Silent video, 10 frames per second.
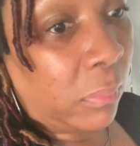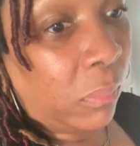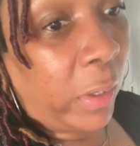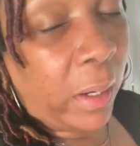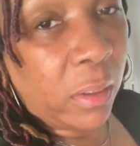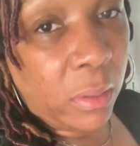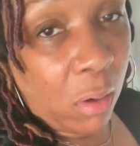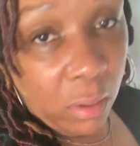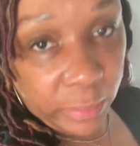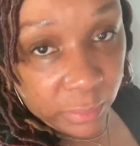where I couldn't
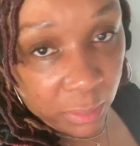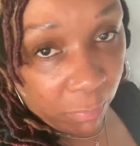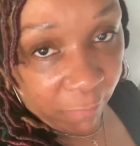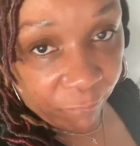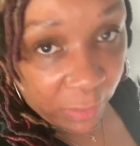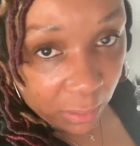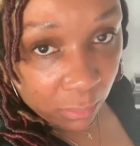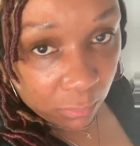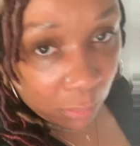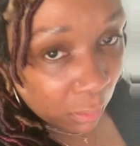hardly see my feet.
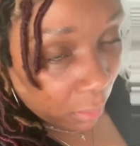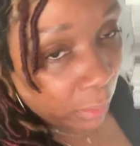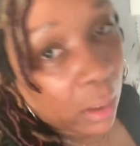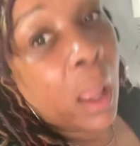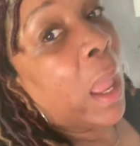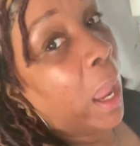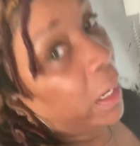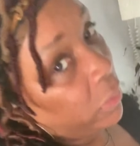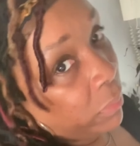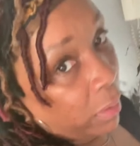
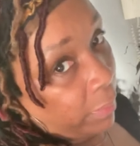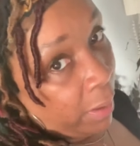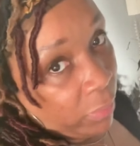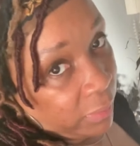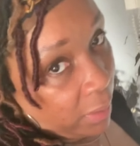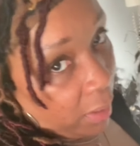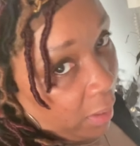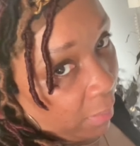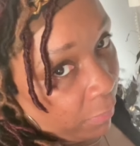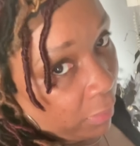And you know that was not
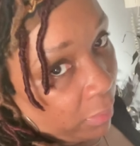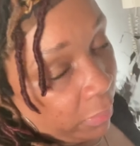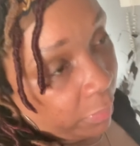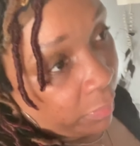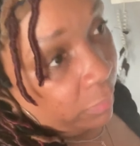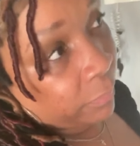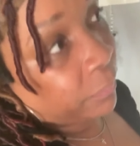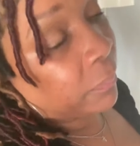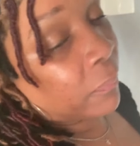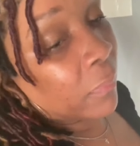happening, girl.
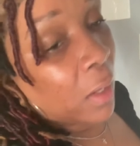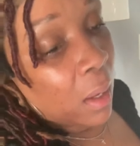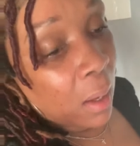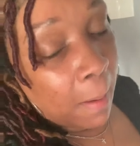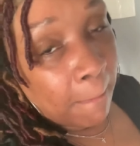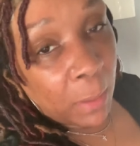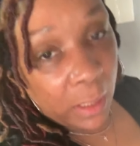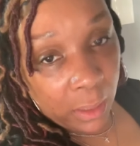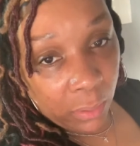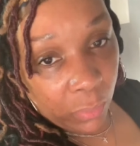But
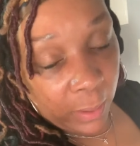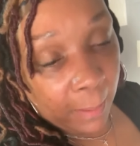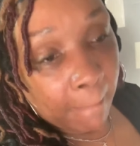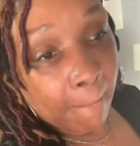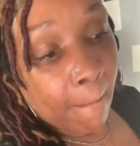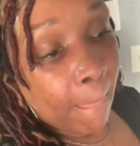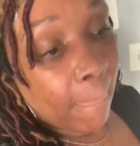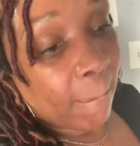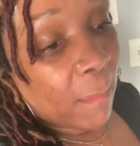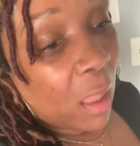anyway,
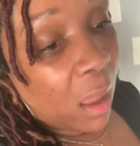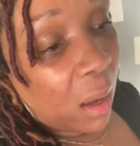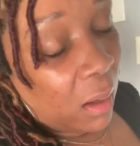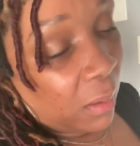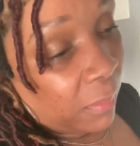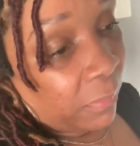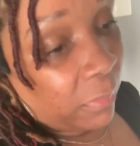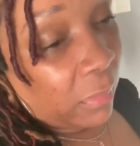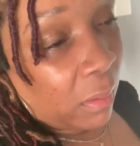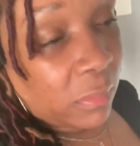I
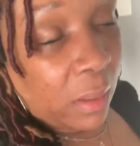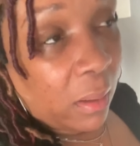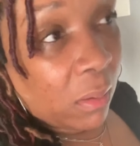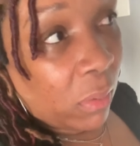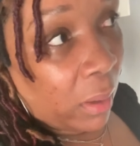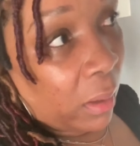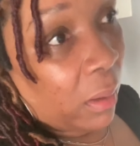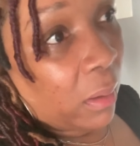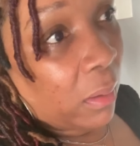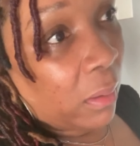was like, okay,
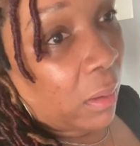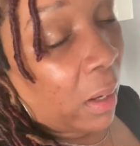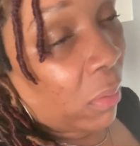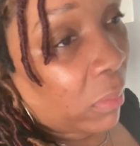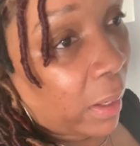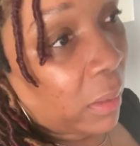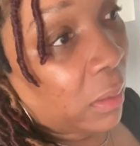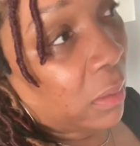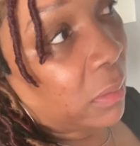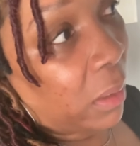I don't like
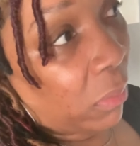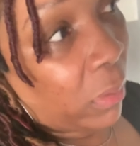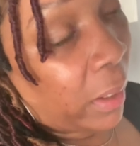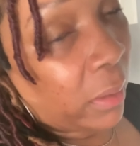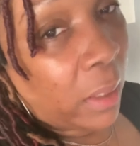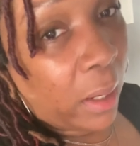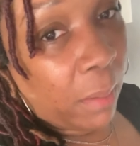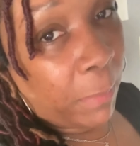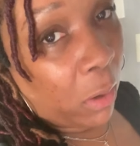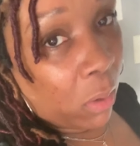this, I don't like that.
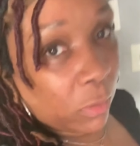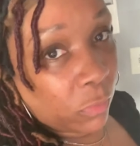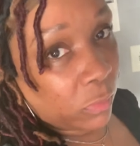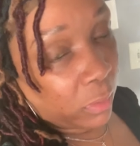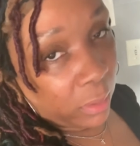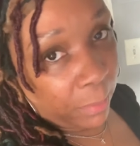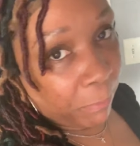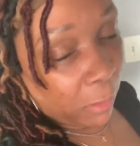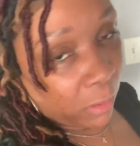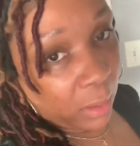My arms was
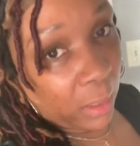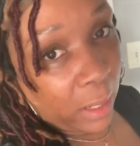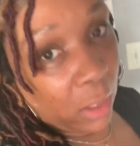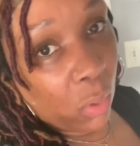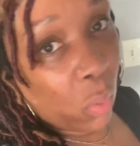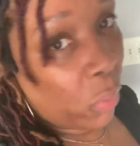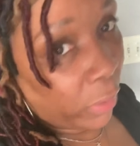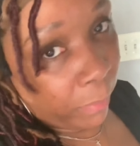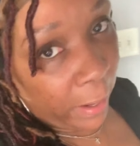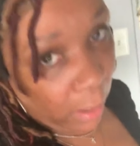looking like
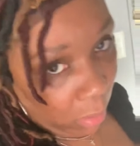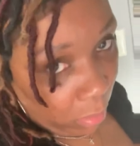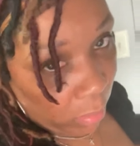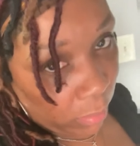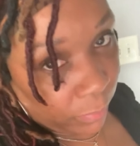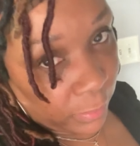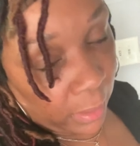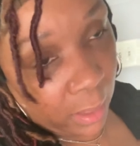quarterback arms, like I